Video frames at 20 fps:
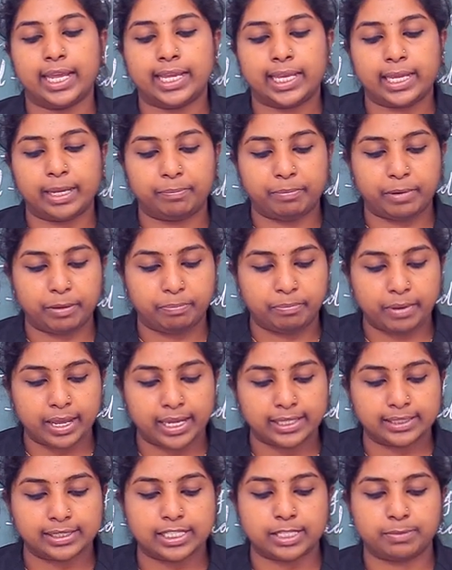He
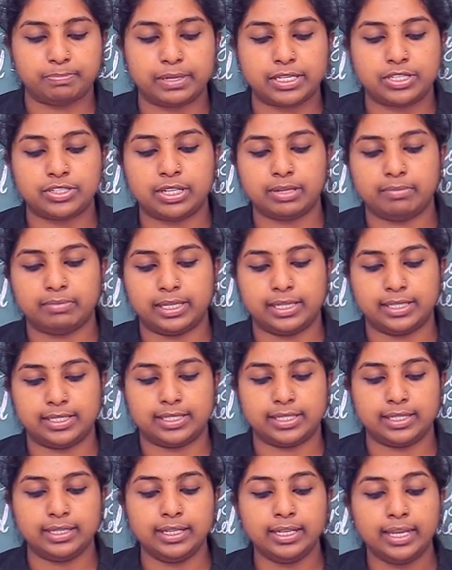prepared the special
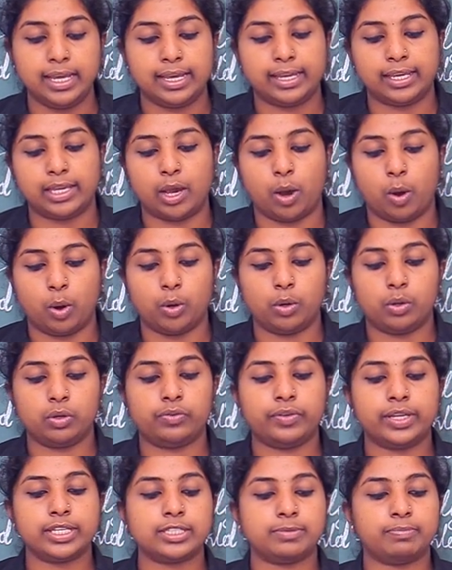medicine he
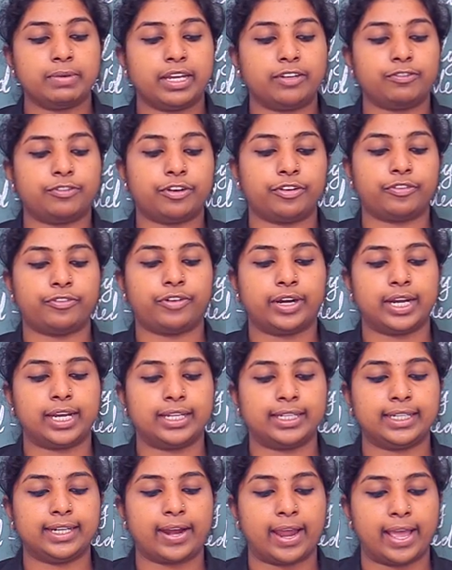always made for
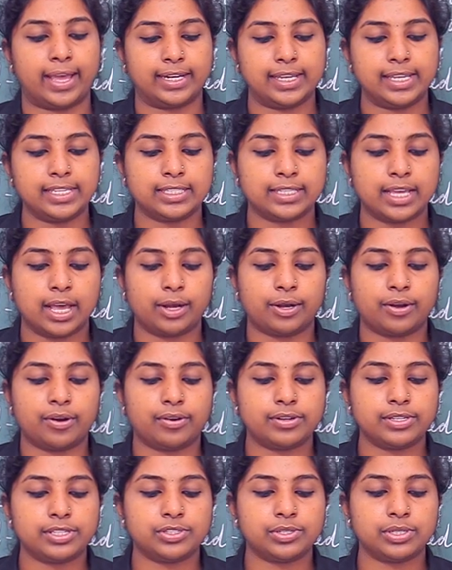frail granny's
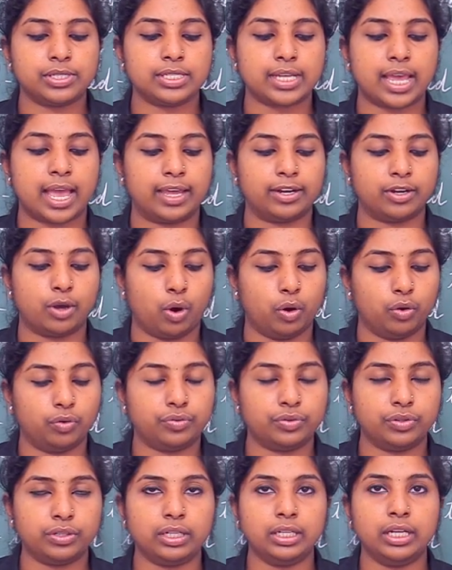constant and
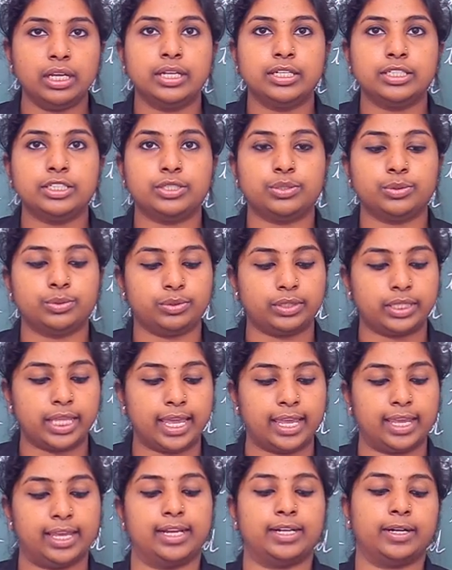awful
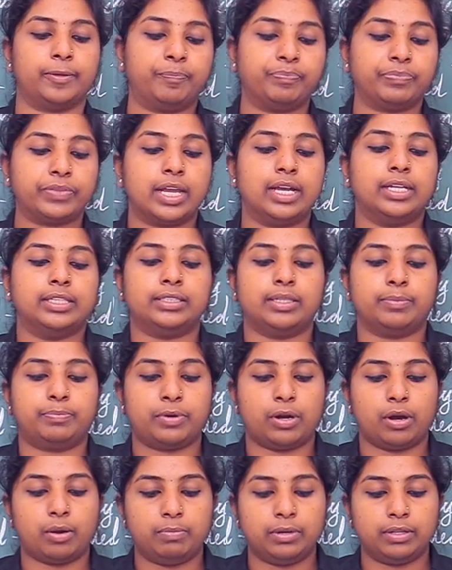toothache. The
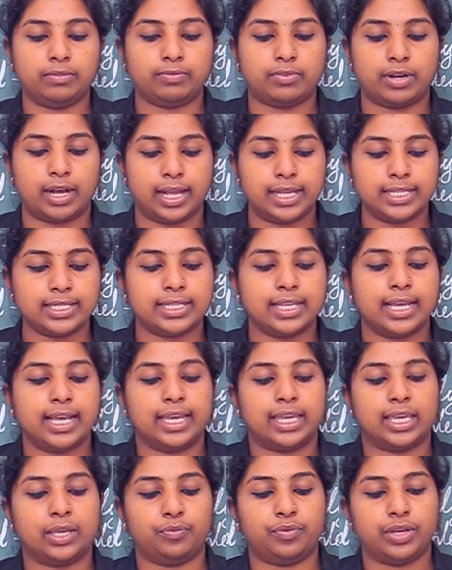problem was,
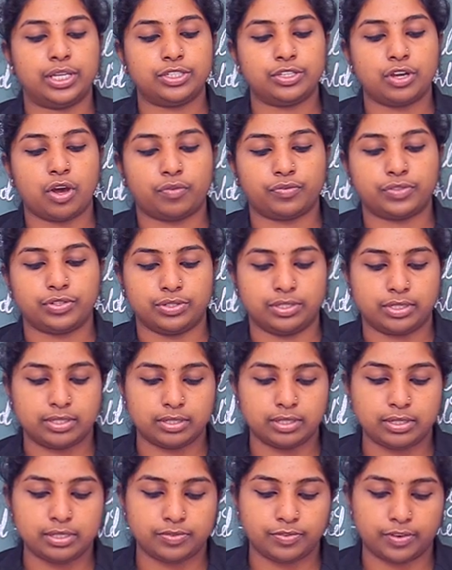he went off to
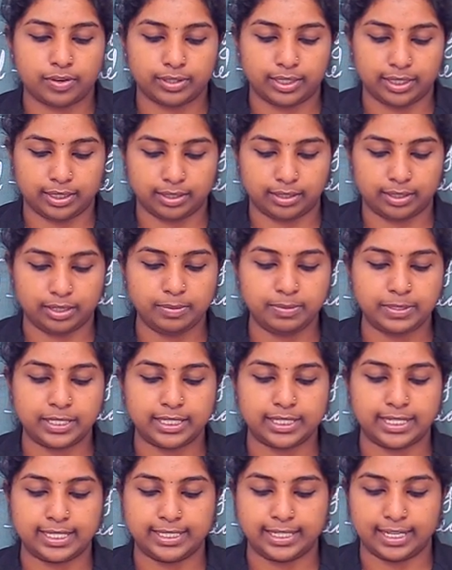search for the herbs
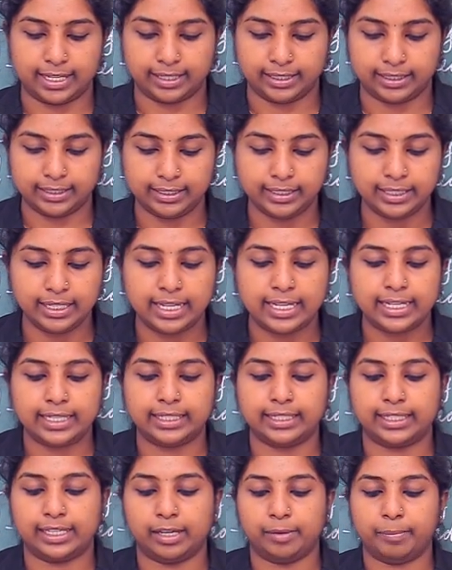in the jungle
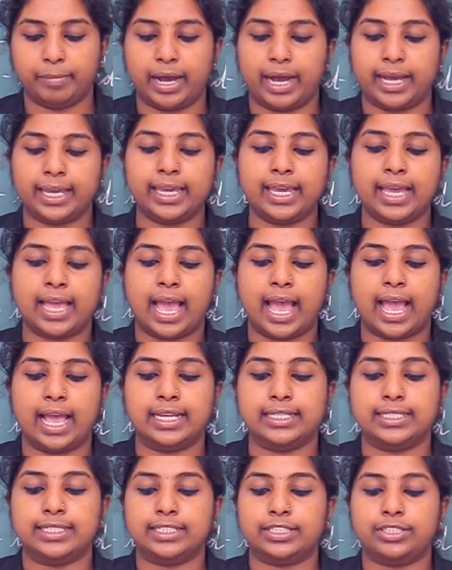nearby
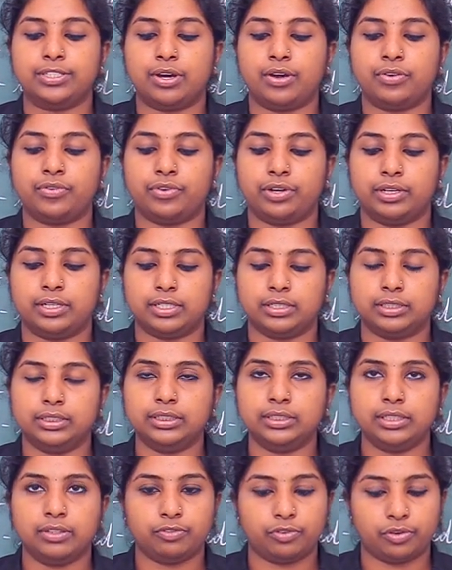and did not
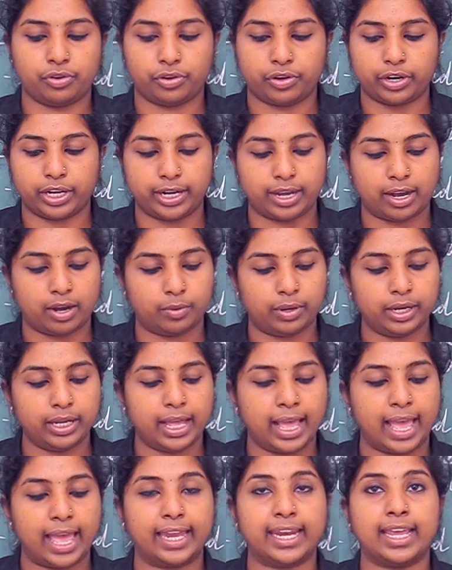return for an
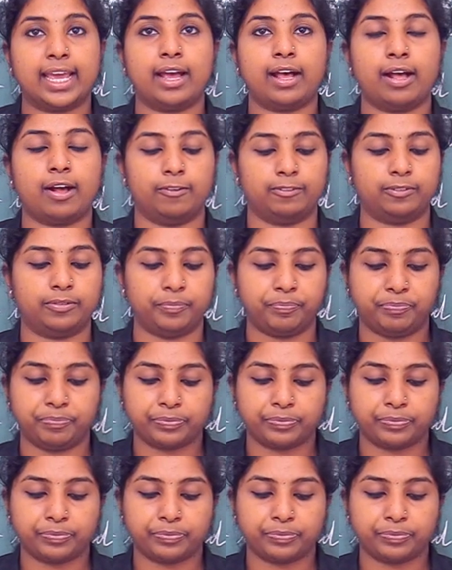hour and a half.